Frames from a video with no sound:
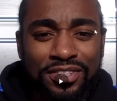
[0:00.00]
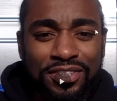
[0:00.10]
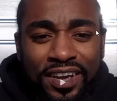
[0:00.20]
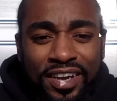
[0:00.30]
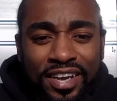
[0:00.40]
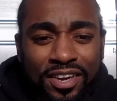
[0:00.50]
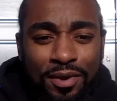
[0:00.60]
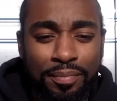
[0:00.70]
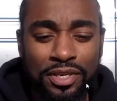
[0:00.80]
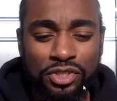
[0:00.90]
Like
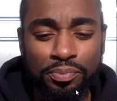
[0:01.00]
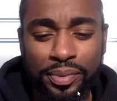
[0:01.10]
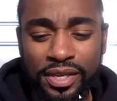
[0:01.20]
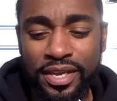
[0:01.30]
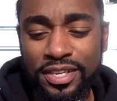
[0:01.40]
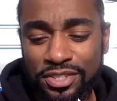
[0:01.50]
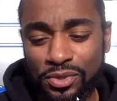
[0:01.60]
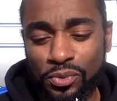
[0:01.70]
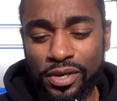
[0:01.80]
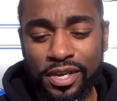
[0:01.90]
a bunch of BS
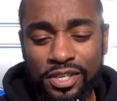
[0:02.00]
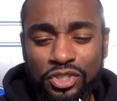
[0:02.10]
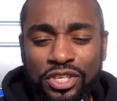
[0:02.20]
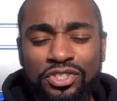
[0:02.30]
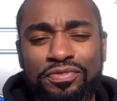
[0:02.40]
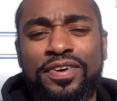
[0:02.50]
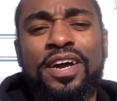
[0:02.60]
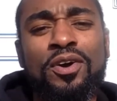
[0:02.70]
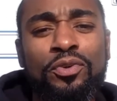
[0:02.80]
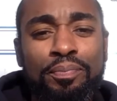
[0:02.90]
to uh,
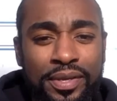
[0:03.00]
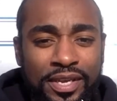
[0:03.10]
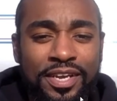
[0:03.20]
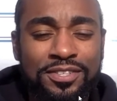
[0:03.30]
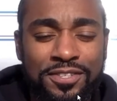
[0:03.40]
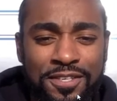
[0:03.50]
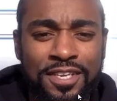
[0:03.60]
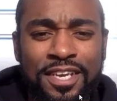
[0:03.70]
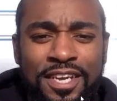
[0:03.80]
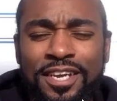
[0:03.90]
justify other BS,
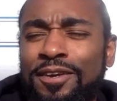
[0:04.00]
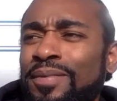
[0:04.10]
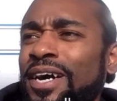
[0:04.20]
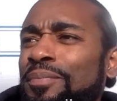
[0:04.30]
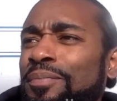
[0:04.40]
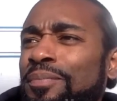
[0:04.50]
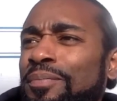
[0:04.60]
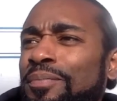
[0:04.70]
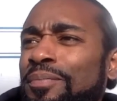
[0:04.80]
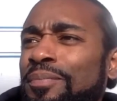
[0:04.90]
in my.
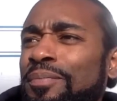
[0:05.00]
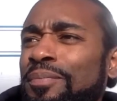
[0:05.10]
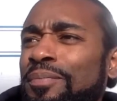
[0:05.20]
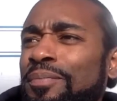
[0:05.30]
No, it's not